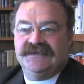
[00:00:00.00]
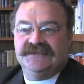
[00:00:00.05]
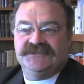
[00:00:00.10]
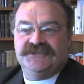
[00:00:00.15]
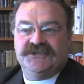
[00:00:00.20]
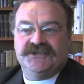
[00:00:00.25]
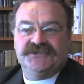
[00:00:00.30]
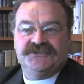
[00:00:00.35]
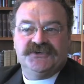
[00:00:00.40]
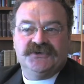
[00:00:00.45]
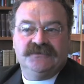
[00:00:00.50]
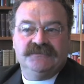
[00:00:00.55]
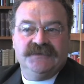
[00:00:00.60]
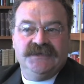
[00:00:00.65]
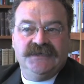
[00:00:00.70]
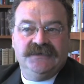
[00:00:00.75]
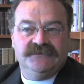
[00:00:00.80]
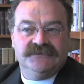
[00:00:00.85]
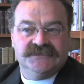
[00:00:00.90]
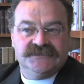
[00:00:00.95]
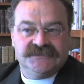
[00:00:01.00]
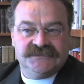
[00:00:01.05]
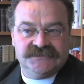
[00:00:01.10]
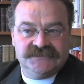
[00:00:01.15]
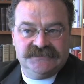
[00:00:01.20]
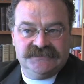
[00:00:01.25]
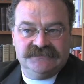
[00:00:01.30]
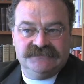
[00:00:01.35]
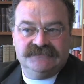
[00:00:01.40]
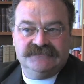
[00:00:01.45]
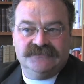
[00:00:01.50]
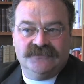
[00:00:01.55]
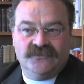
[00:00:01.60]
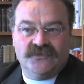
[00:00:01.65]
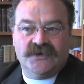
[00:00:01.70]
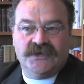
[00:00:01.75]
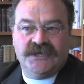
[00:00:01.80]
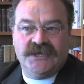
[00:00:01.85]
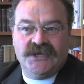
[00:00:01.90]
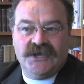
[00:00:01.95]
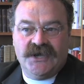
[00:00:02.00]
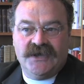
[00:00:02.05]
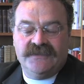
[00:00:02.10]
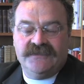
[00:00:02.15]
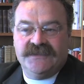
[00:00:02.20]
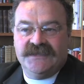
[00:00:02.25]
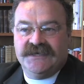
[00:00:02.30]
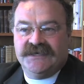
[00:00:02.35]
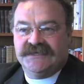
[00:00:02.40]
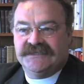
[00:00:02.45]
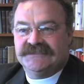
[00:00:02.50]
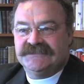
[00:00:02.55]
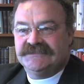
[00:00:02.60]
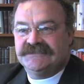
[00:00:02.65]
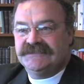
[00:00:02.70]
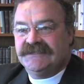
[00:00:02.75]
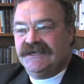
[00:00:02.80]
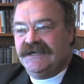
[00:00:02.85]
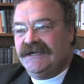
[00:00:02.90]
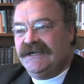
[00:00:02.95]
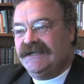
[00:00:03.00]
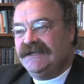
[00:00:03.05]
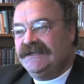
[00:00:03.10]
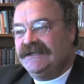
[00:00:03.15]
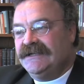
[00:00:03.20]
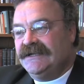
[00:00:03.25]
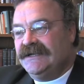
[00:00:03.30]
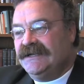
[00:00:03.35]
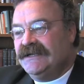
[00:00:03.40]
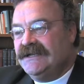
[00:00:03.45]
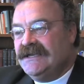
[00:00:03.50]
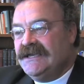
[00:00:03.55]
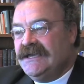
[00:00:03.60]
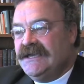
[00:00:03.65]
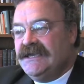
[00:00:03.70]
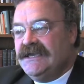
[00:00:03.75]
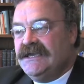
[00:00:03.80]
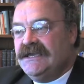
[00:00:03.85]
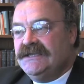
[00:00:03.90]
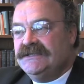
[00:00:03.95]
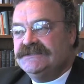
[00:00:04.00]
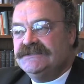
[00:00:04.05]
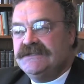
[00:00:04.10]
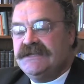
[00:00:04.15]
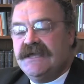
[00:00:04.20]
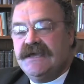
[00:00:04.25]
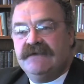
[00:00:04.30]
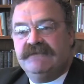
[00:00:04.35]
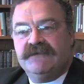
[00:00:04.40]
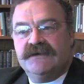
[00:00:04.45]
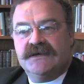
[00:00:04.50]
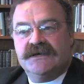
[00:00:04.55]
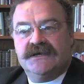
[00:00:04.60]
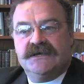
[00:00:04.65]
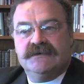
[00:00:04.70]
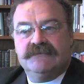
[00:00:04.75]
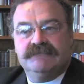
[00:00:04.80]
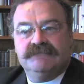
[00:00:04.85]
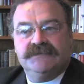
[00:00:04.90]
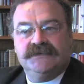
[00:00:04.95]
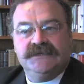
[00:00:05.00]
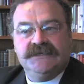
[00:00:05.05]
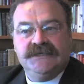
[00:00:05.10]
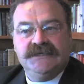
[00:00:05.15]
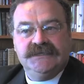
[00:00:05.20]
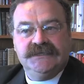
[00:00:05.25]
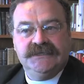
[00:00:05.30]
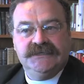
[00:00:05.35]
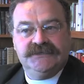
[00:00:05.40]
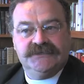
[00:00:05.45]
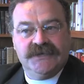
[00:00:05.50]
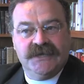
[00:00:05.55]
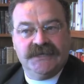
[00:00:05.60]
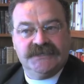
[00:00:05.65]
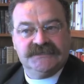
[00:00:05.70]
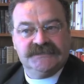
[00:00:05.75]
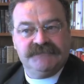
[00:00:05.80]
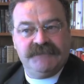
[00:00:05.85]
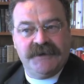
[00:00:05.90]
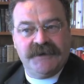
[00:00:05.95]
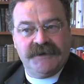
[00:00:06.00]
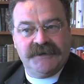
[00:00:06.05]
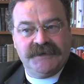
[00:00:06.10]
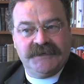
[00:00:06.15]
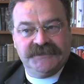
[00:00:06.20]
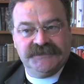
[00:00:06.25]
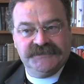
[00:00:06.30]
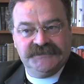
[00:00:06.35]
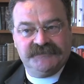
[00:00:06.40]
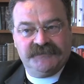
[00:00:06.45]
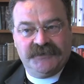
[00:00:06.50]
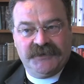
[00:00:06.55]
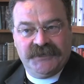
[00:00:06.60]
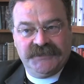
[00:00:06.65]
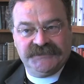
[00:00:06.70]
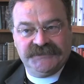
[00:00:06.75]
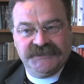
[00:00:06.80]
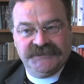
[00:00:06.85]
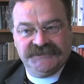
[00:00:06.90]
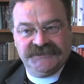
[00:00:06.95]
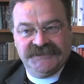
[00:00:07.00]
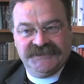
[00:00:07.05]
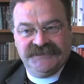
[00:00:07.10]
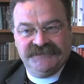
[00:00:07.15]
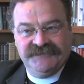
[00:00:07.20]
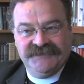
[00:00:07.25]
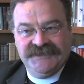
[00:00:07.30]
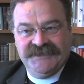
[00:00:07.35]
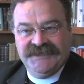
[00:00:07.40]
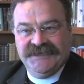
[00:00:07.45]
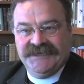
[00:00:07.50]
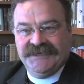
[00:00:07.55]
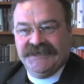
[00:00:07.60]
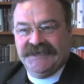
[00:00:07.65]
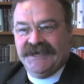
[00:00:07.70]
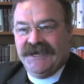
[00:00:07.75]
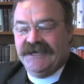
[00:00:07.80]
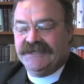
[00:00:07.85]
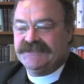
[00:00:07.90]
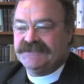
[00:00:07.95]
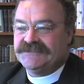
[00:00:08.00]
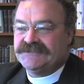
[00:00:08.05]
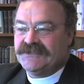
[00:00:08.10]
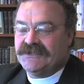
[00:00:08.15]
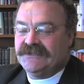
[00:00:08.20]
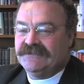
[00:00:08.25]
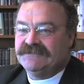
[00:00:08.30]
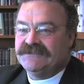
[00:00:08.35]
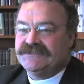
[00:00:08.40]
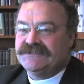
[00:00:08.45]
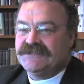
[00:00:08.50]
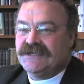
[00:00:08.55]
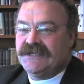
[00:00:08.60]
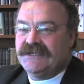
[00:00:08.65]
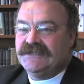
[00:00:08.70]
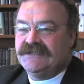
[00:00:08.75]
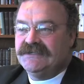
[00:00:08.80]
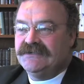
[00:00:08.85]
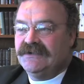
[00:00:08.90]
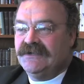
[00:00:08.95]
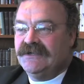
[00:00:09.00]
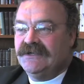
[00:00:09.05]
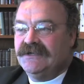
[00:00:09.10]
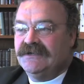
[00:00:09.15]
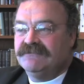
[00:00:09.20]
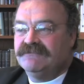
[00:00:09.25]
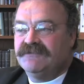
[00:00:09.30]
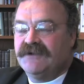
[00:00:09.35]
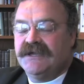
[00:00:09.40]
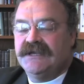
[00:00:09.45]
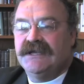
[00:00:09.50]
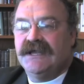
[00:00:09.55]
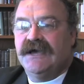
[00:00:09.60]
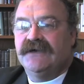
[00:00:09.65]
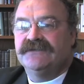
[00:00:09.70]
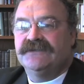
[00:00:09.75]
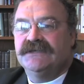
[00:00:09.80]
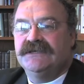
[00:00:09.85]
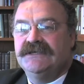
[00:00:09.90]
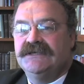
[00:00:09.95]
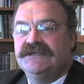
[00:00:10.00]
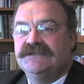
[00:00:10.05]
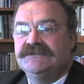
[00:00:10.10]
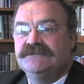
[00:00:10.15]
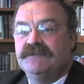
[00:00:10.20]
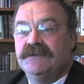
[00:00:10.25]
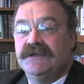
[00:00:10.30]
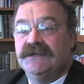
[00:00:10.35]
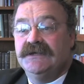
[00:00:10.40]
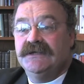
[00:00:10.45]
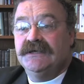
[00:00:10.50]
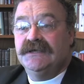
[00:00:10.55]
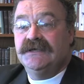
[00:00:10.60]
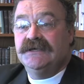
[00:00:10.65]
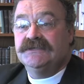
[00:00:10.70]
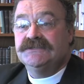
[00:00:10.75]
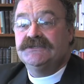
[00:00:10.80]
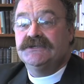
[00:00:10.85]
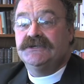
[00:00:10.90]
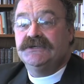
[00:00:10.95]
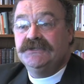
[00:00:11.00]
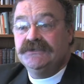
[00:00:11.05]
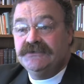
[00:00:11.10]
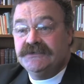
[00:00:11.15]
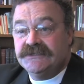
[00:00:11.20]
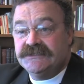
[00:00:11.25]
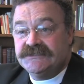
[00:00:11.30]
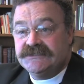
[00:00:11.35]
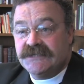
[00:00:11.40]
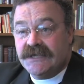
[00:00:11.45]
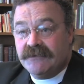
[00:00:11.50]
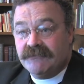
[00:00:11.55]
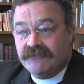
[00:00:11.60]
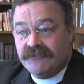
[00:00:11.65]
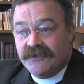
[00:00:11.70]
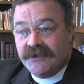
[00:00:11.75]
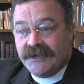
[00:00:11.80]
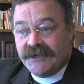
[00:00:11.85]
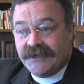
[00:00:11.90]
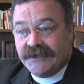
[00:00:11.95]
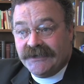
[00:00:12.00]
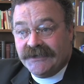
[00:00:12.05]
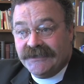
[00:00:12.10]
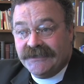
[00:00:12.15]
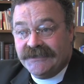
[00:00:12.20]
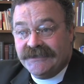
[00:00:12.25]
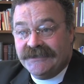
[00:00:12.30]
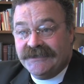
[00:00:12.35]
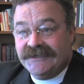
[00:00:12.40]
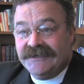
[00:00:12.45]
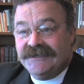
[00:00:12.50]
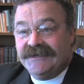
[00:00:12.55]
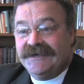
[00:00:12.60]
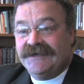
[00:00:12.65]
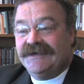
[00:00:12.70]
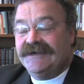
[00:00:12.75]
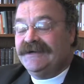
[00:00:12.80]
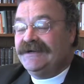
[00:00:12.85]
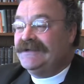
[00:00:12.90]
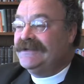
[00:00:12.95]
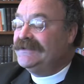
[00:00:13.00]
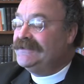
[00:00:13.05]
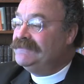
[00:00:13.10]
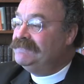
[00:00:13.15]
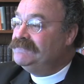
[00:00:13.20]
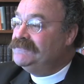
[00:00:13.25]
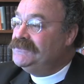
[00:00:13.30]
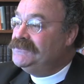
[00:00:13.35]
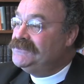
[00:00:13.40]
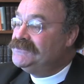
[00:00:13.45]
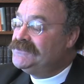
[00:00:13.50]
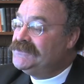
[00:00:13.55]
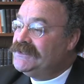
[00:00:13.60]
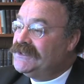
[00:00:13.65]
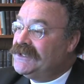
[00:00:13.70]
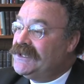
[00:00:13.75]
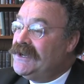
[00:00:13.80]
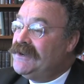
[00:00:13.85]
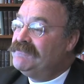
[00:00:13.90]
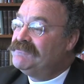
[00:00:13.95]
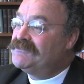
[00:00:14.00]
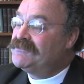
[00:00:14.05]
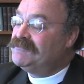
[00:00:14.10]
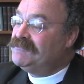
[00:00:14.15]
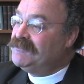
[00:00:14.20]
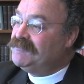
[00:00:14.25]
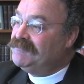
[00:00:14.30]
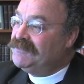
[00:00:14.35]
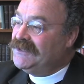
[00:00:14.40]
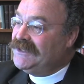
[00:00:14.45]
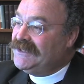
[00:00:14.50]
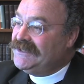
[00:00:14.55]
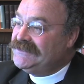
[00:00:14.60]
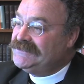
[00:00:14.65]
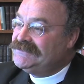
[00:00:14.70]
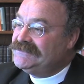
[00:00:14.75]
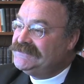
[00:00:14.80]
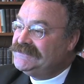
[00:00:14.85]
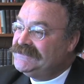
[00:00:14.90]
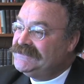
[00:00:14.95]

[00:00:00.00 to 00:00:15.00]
Kurt told me he was working on this, and uh, he's never completely transparent on these projects at the beginning. I just all of a sudden uh, find out that he's been secluded somewhere, uh, usually at a comfortable place